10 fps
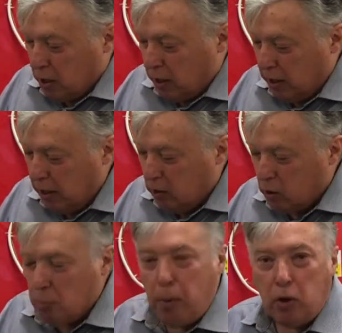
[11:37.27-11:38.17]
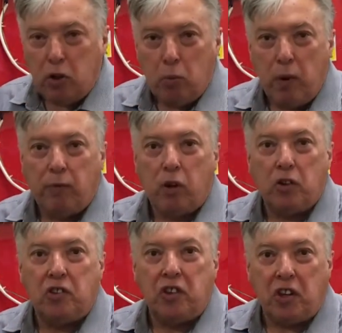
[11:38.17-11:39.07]
Here on the bottom, we've
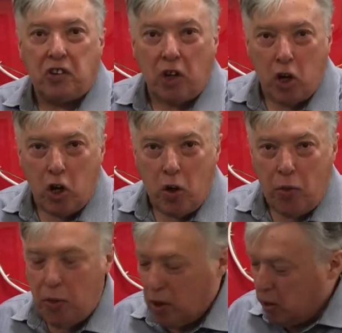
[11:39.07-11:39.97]
got 6 earth.